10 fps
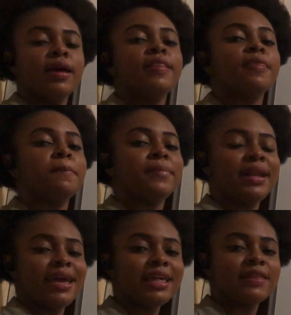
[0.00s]
The
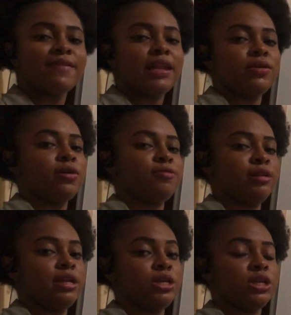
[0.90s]
place value of a
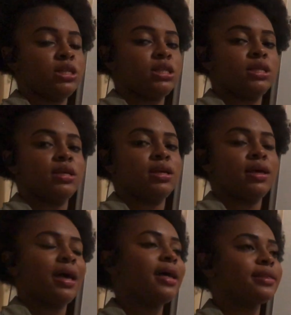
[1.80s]
digit,
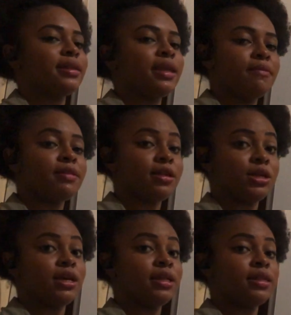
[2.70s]
as the name
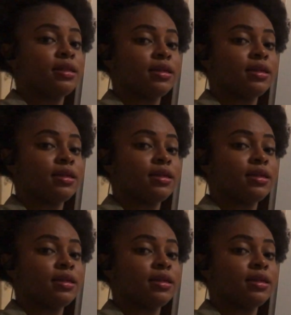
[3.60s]
suggests,